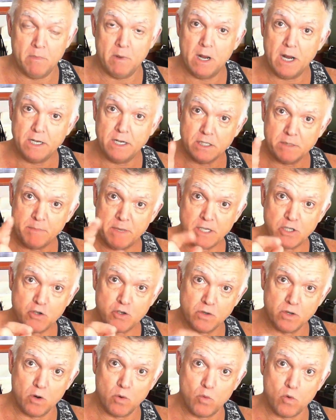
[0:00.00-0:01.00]
I just make sure
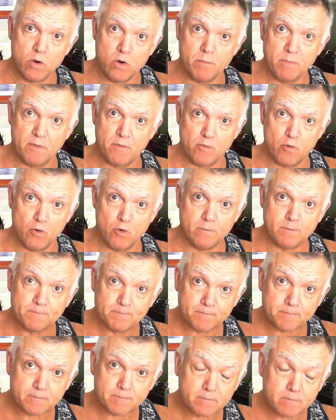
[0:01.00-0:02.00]
they're warmed through.
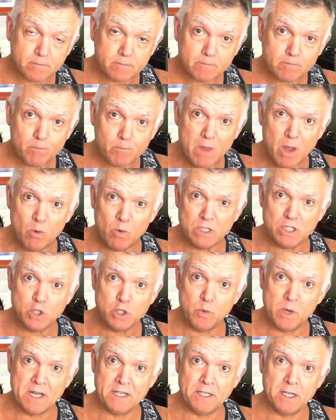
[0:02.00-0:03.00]
And what
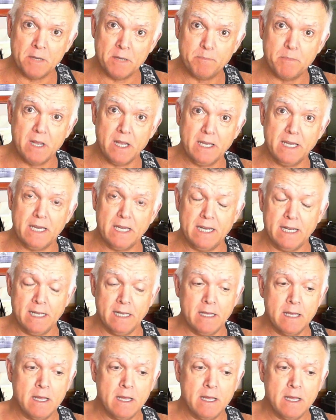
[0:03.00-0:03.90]
you end up getting